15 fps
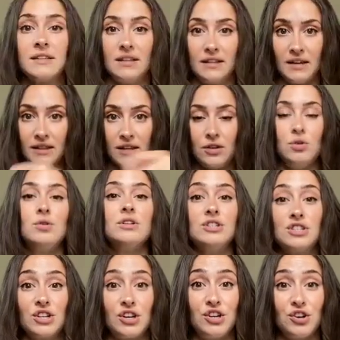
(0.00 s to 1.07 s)
the thing that you can
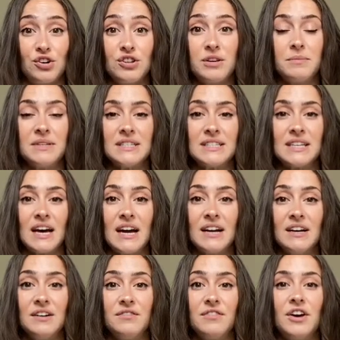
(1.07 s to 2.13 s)
secure them inside
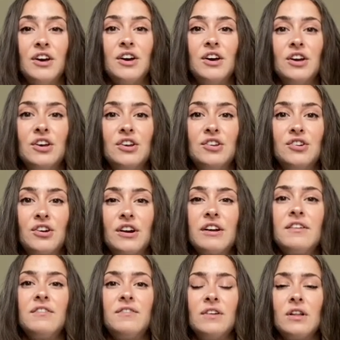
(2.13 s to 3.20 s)
of, you're going
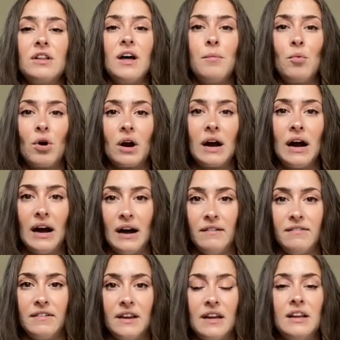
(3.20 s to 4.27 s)
to feel a lot more
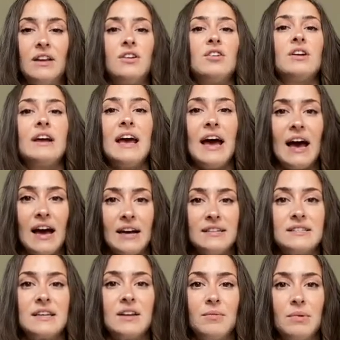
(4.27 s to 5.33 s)
confident. Your cat
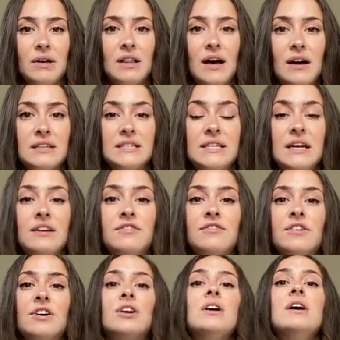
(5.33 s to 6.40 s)
is going to be a lot
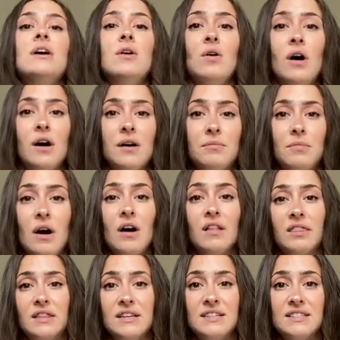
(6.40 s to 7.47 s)
safer
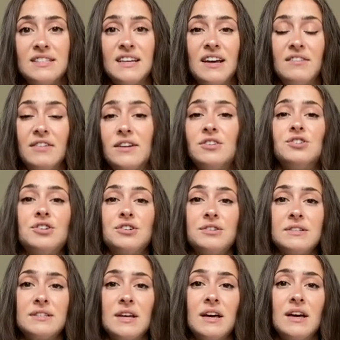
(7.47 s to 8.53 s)
on these
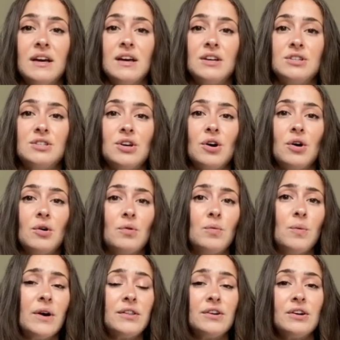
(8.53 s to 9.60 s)
adventures. So
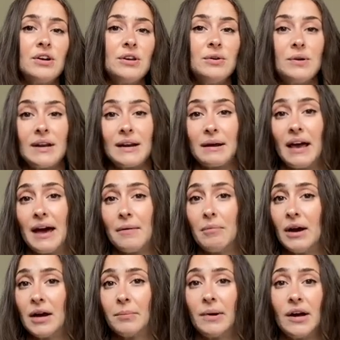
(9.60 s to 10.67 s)
whether you get a cat
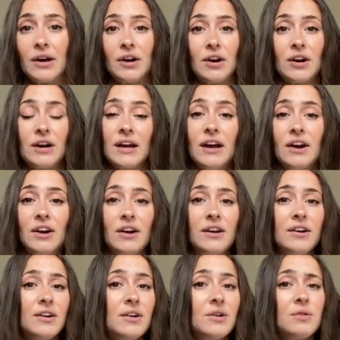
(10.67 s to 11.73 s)
backpack or a
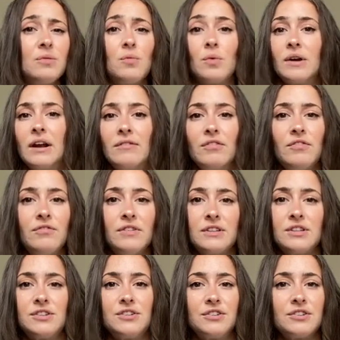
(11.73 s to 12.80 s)
carrier, whatever
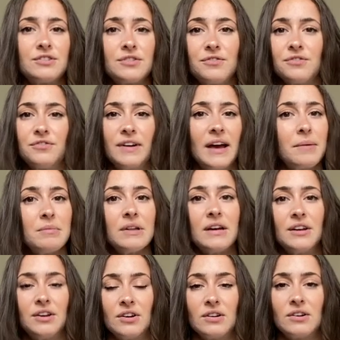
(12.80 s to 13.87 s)
fits your little
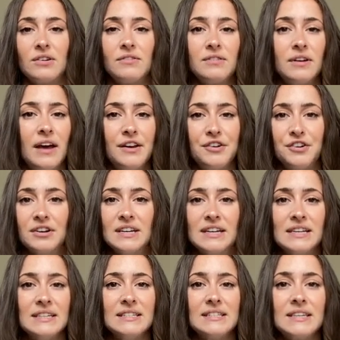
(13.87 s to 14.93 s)
family and your
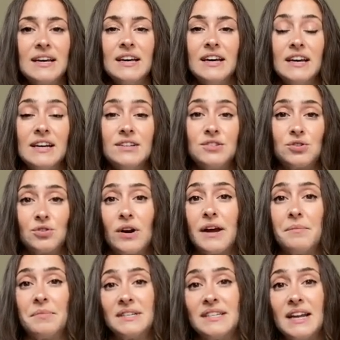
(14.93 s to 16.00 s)
needs is
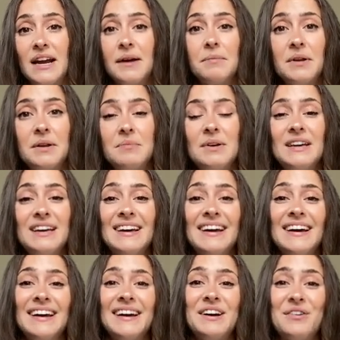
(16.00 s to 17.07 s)
great. But today I'm going to be
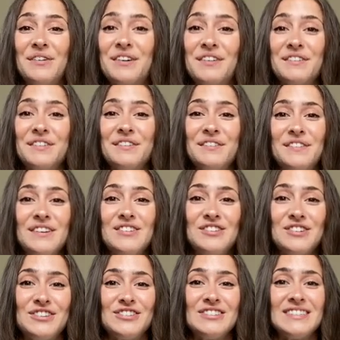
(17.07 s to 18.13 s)
going over the
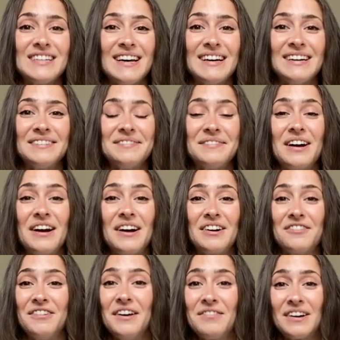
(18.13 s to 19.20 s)
features of
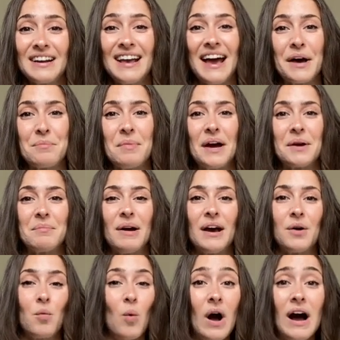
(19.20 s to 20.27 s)
our favorite cat
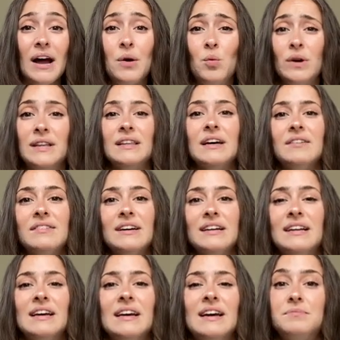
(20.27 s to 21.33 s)
backpack, why we love
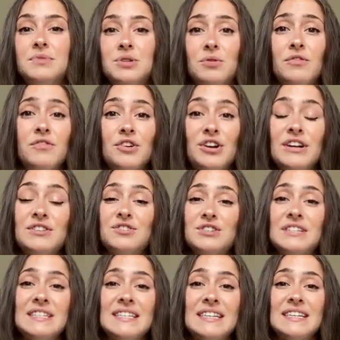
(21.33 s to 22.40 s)
it. So if you're
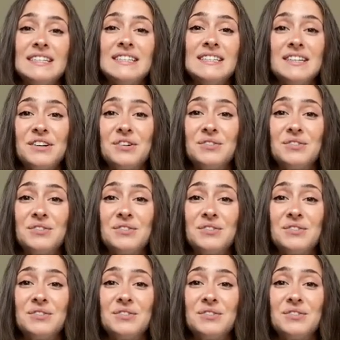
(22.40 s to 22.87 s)
interested, stick